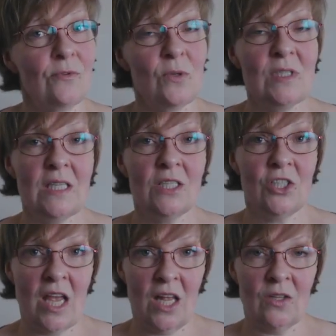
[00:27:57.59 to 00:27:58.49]
floating
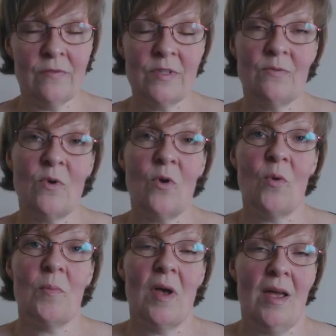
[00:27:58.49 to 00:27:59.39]
shelves
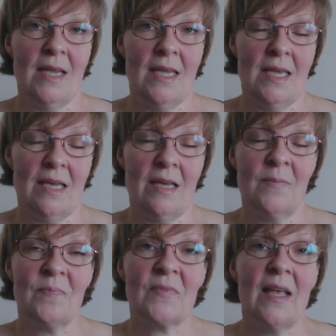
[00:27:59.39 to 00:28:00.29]
from
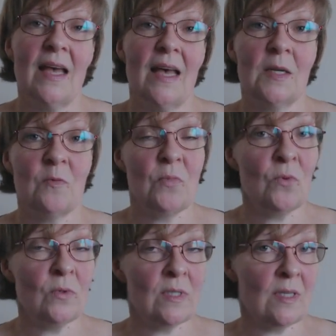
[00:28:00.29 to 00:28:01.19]
IKEA, and I've
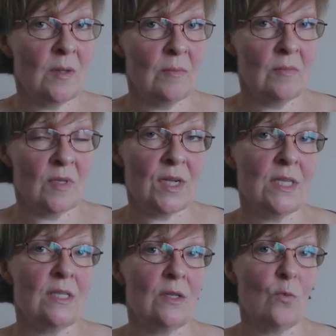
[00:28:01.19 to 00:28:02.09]
bought some
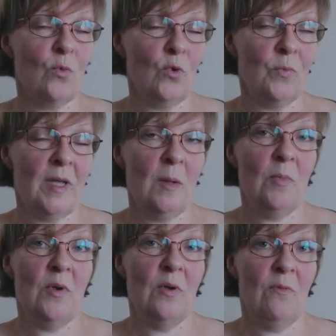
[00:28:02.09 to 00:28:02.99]
nice
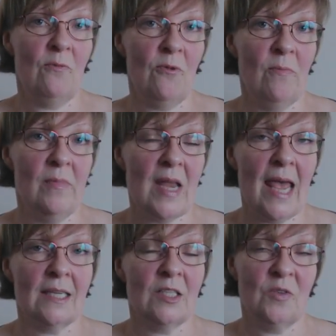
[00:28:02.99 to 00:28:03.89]
wallpaper from
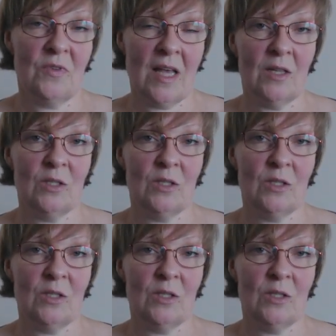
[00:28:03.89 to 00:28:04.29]
Next for the